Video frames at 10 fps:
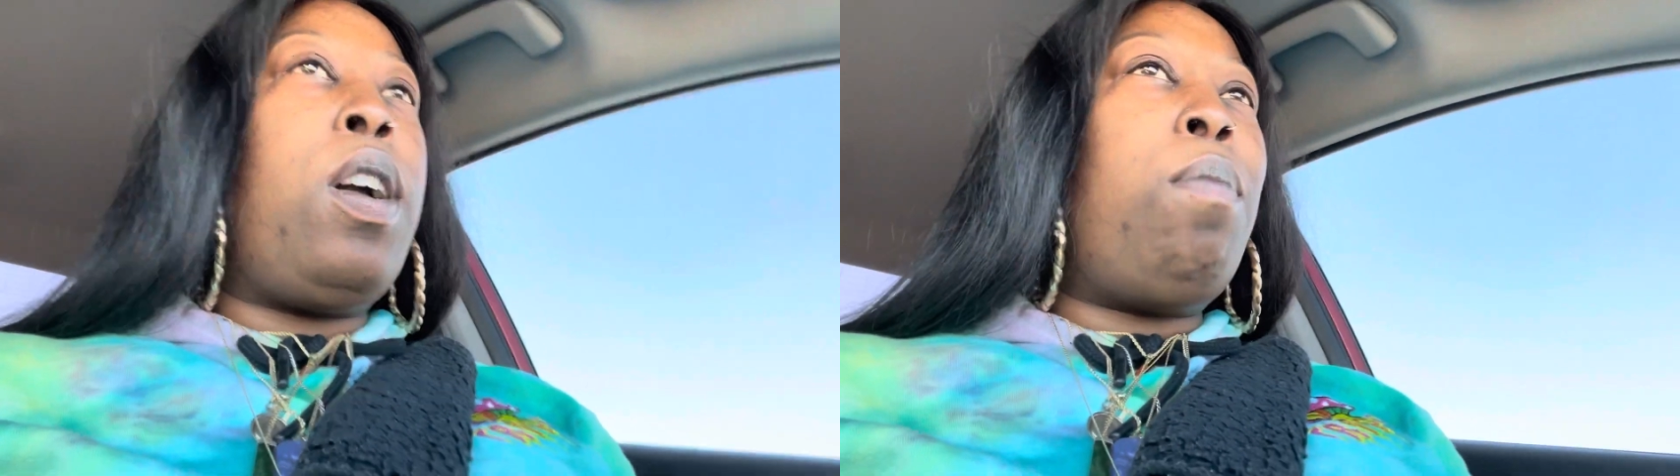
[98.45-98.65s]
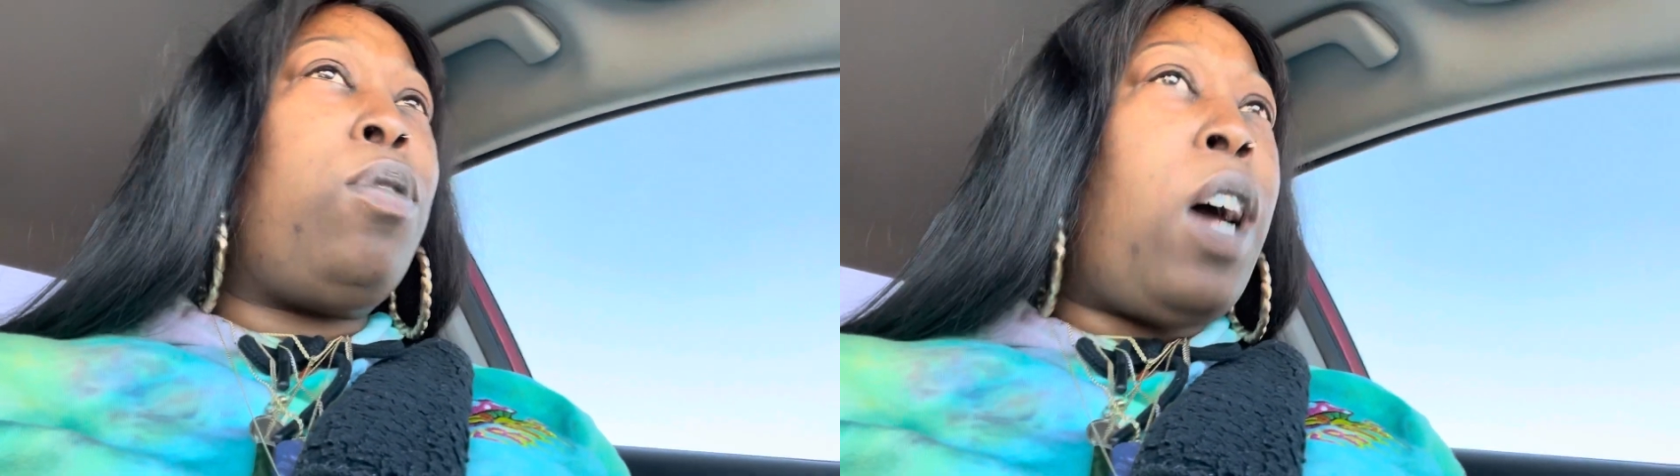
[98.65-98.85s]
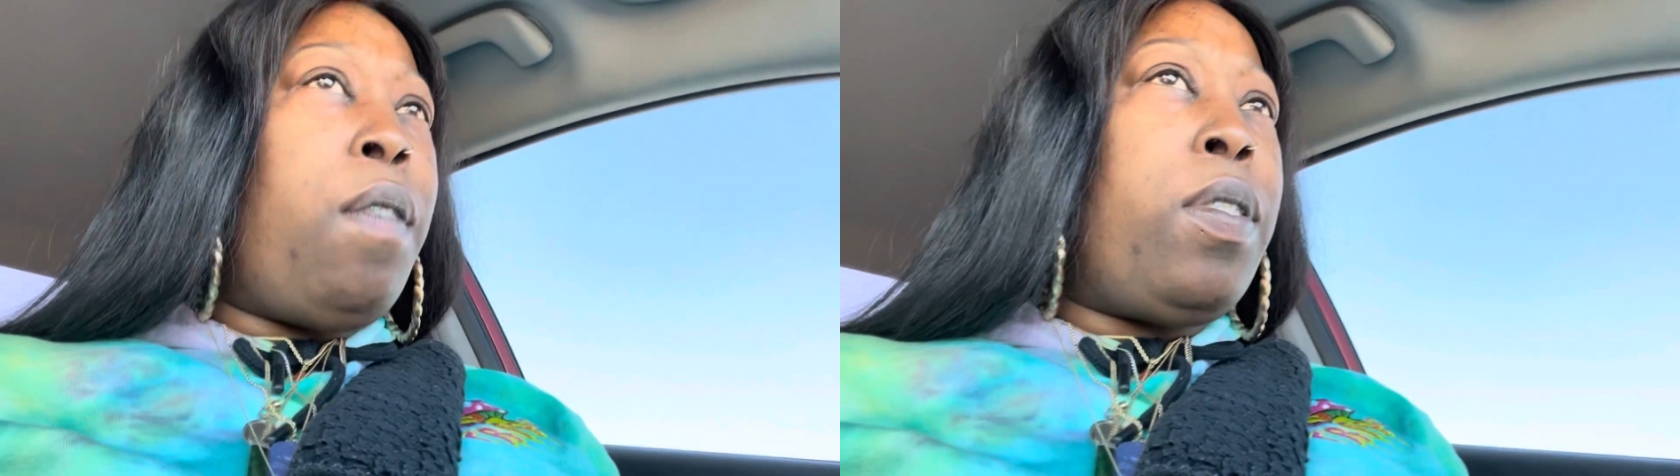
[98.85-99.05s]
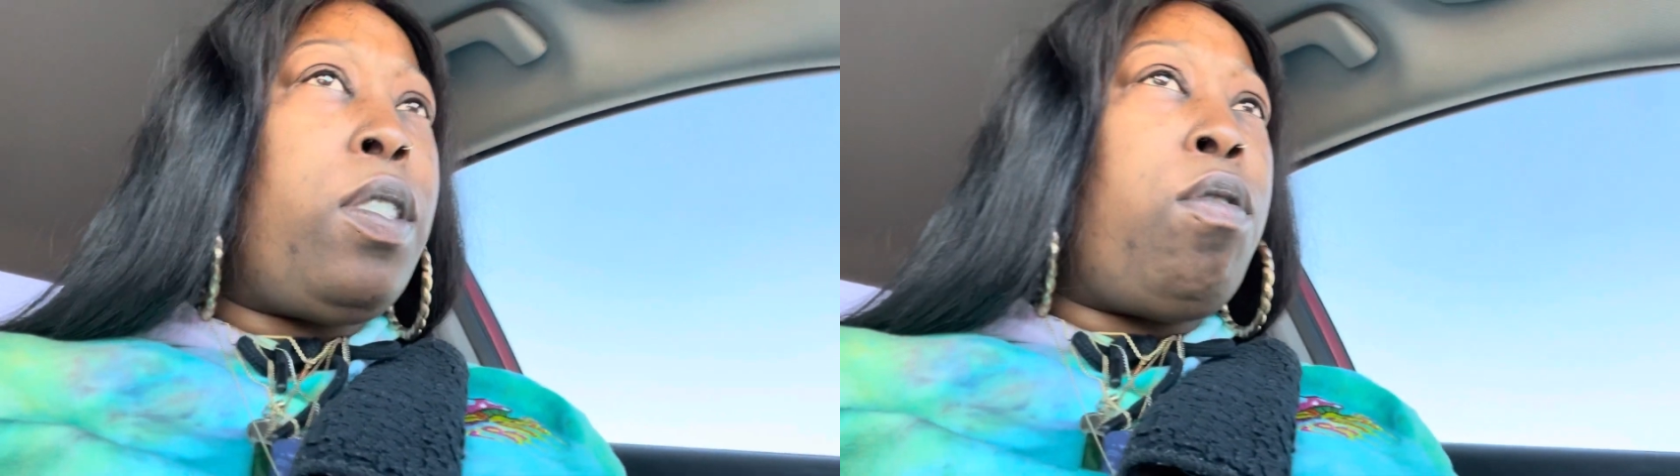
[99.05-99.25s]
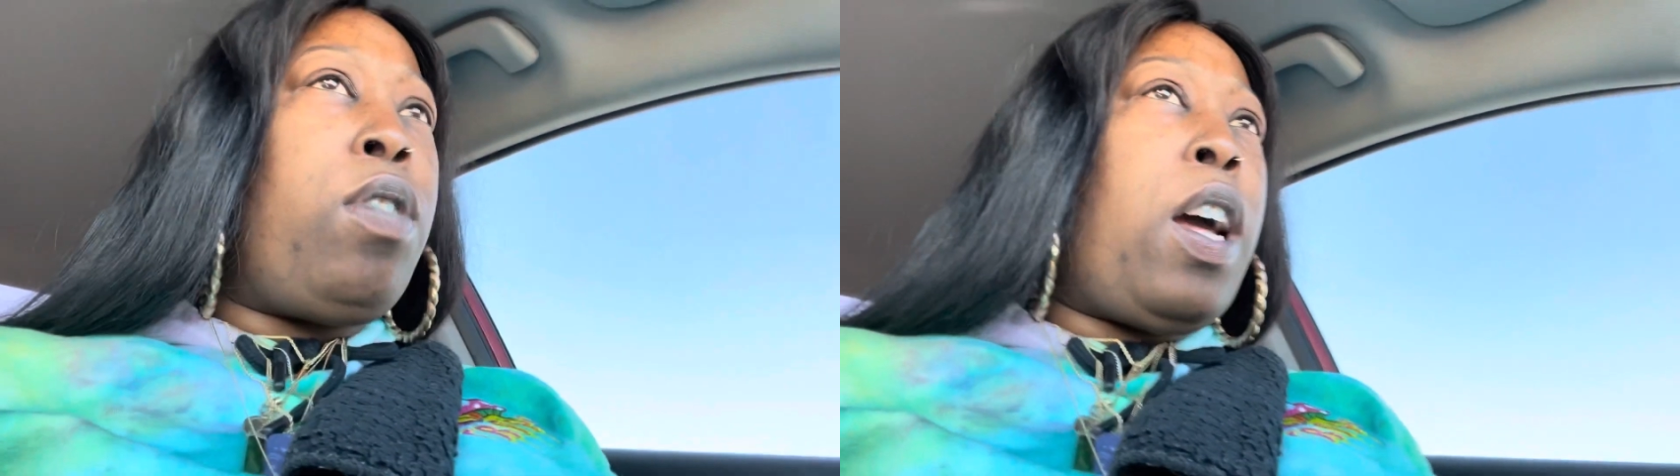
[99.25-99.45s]
I'm driving,
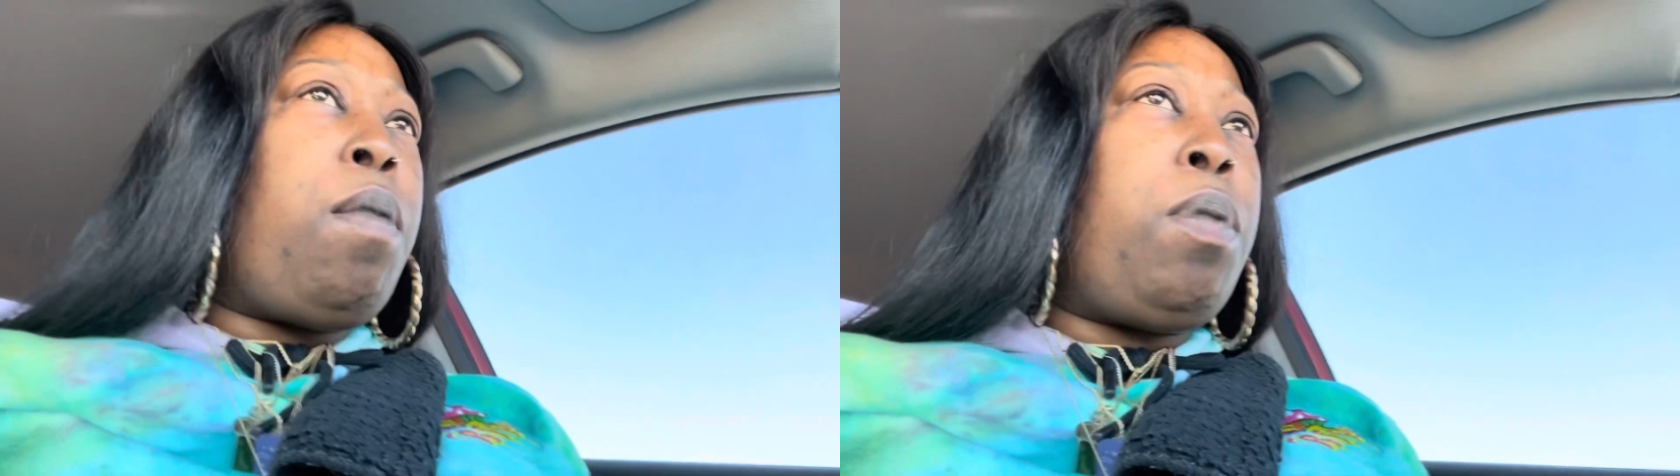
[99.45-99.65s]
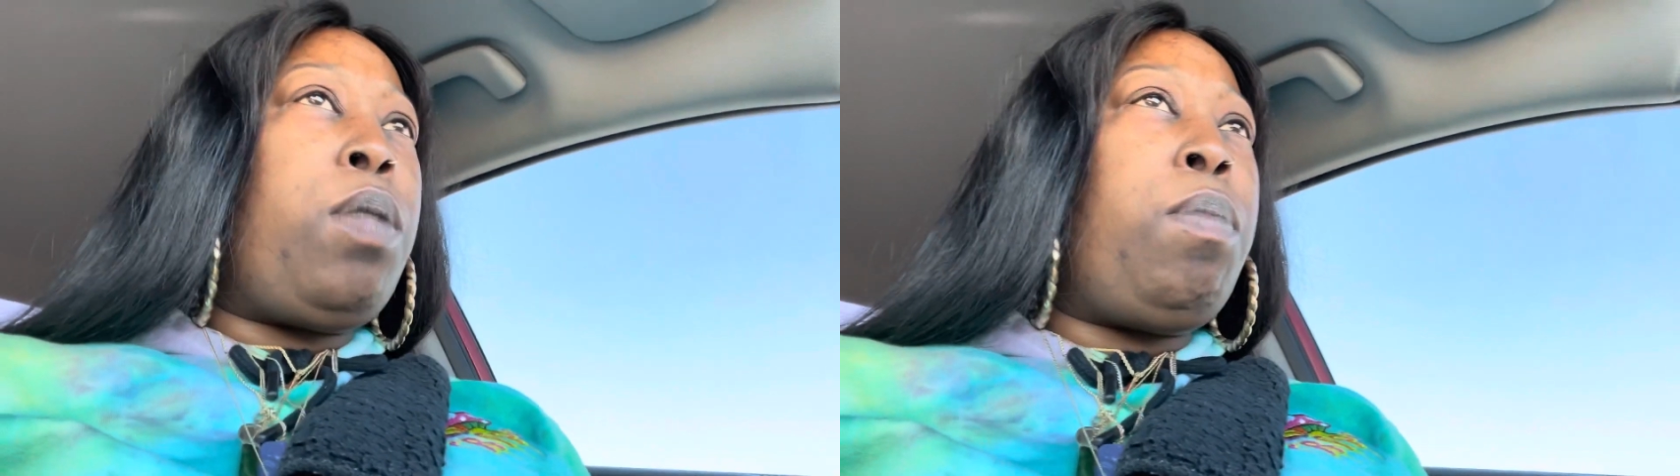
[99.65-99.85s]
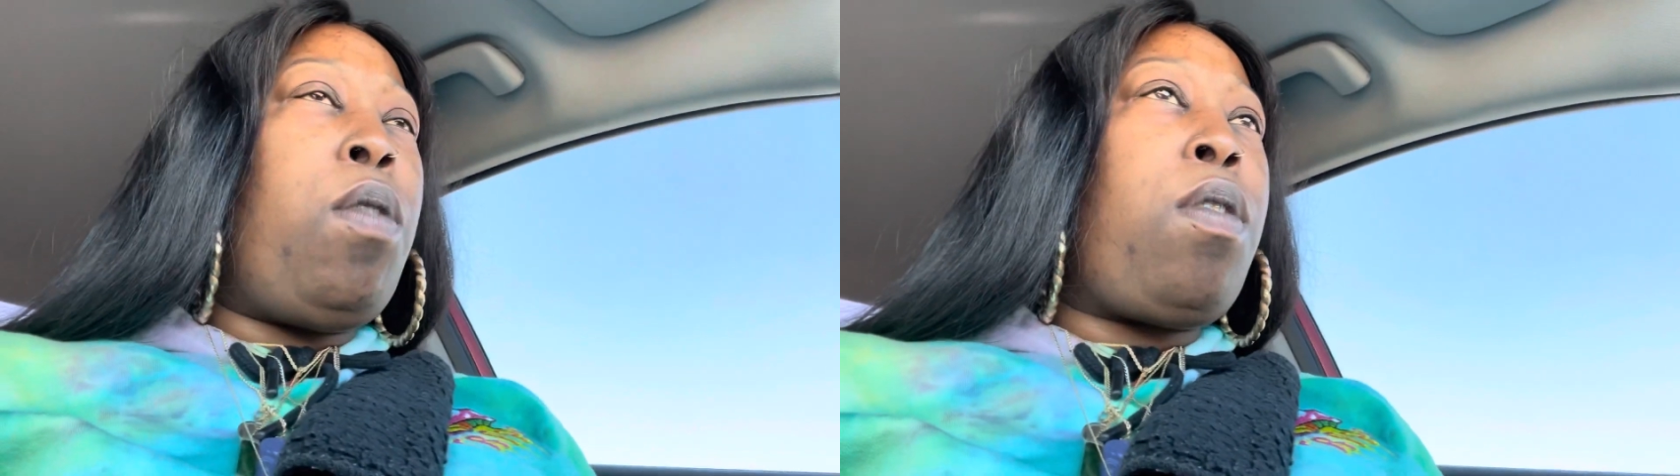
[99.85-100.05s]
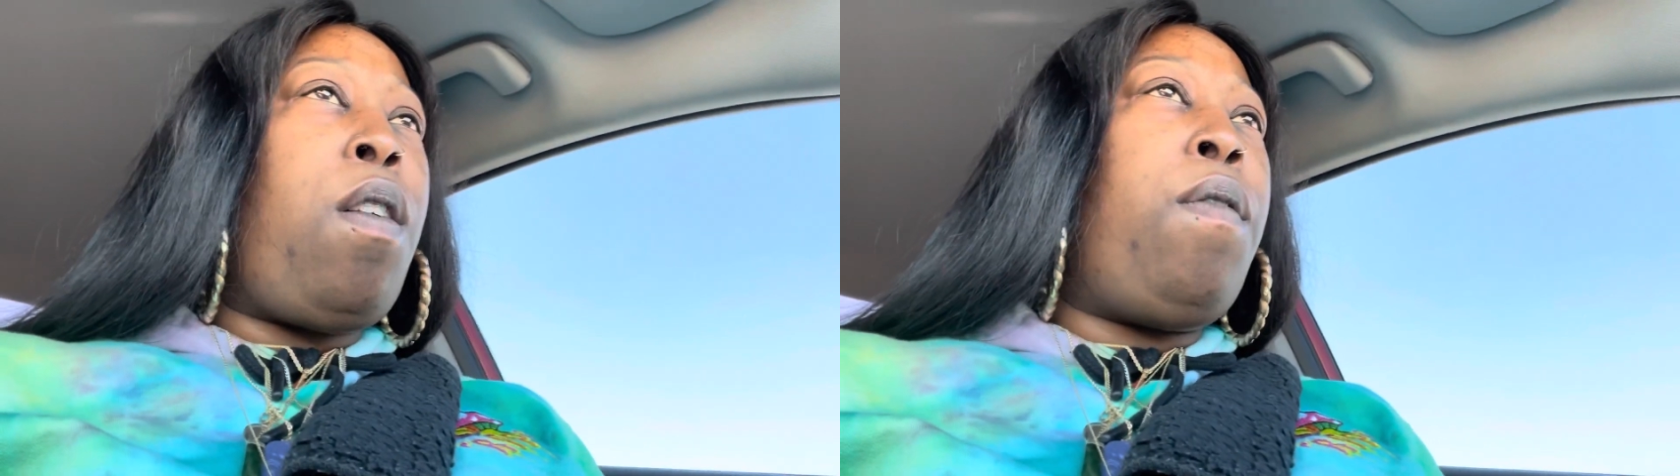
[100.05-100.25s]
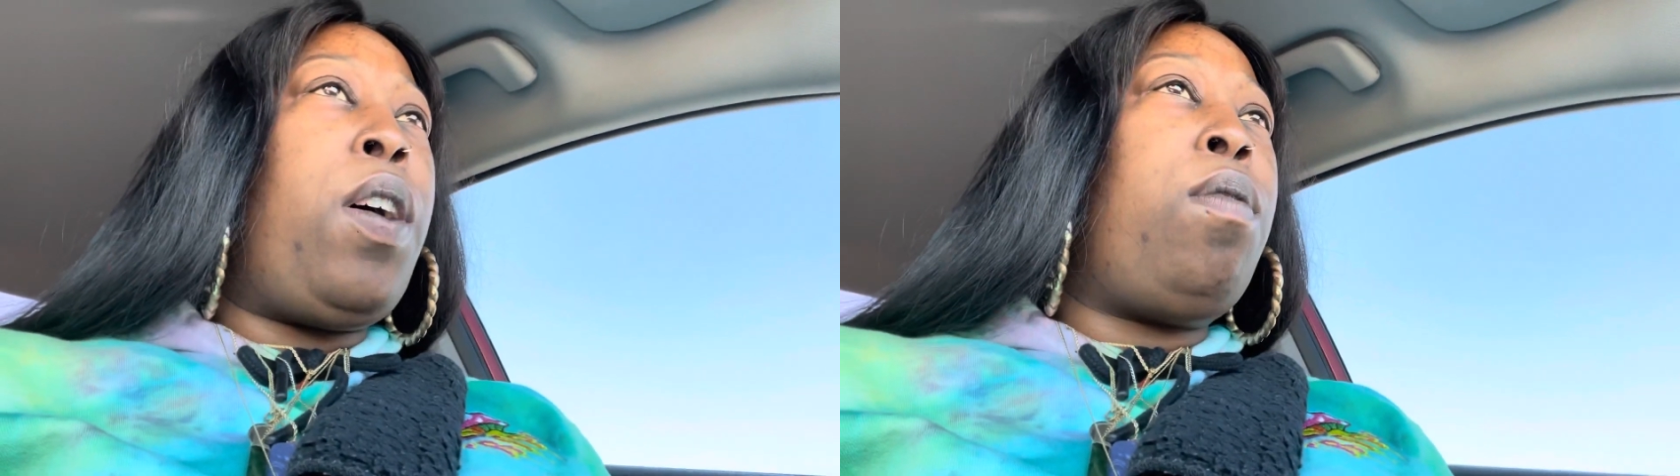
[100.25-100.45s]
so you're not even supposed to be on
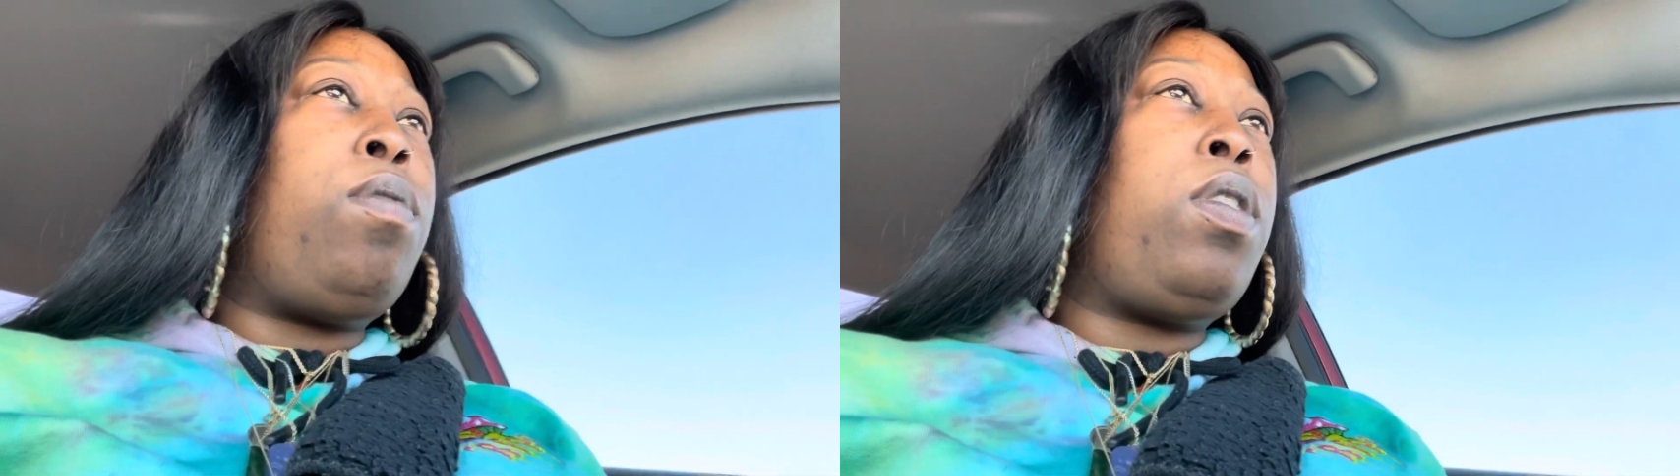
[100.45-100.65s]
your phone.